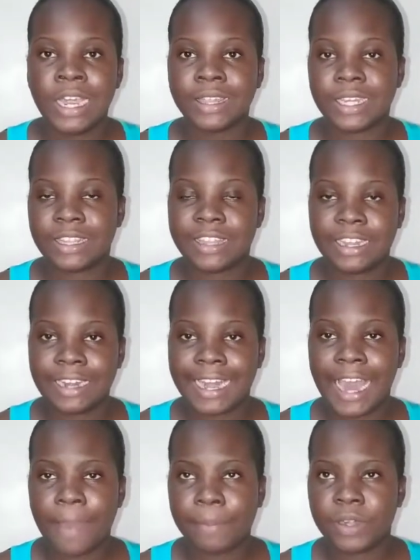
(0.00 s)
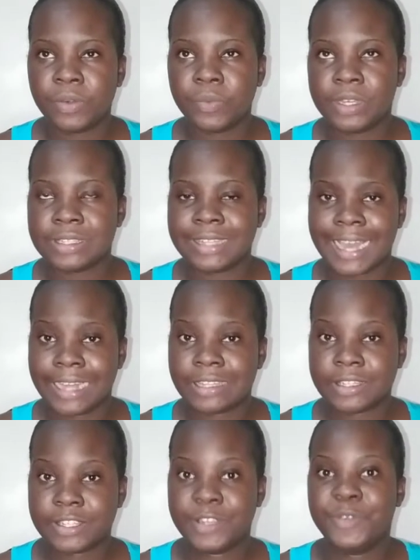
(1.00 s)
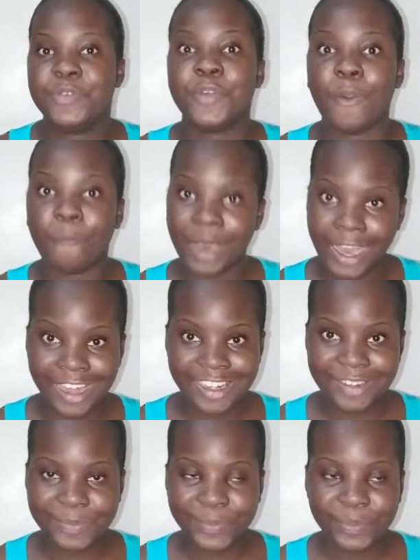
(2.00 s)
the thing that happened was that for one